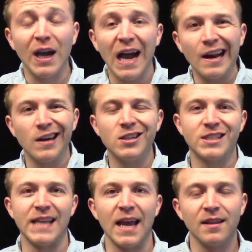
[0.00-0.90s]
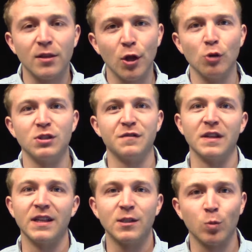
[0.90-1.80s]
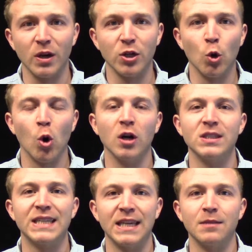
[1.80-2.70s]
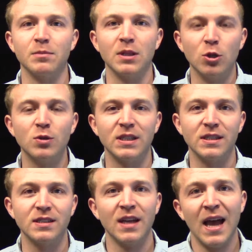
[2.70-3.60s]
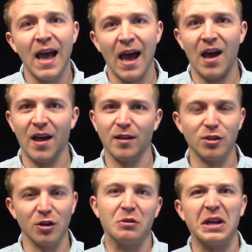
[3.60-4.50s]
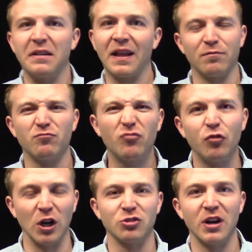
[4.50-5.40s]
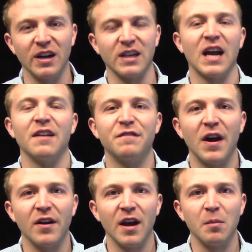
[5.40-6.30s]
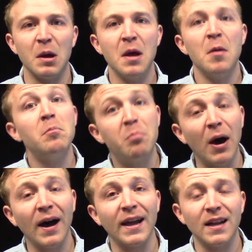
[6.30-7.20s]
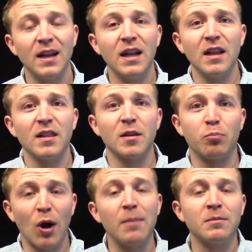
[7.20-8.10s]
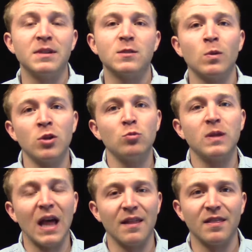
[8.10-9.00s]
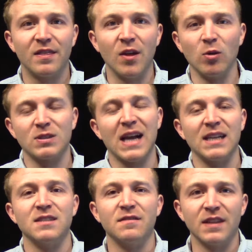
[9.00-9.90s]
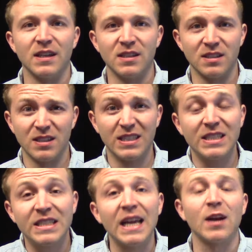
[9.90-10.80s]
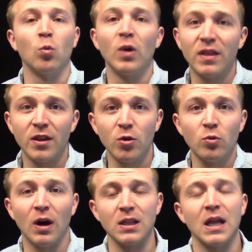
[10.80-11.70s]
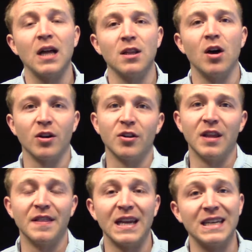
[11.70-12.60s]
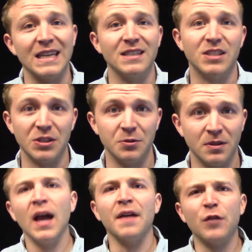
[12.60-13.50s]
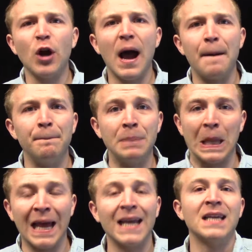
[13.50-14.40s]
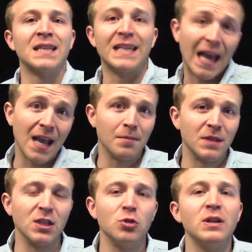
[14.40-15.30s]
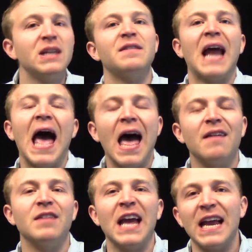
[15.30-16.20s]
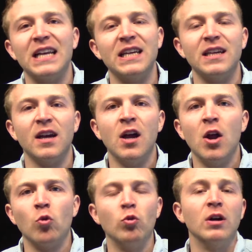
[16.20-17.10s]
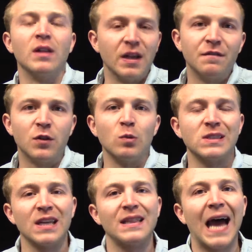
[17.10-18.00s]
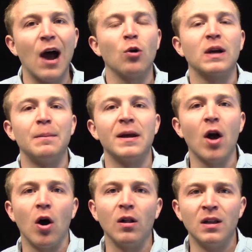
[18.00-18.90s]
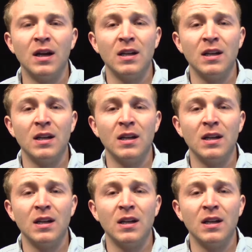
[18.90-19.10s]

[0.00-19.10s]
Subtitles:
I kind of understand those feelings when your team loses, getting like frustrated and kind of fired up. But the problem is when you let those kinds of things stick with you a lot longer than they need to. If you're not playing in the game, then you didn't even have any real influence on the outcome at all.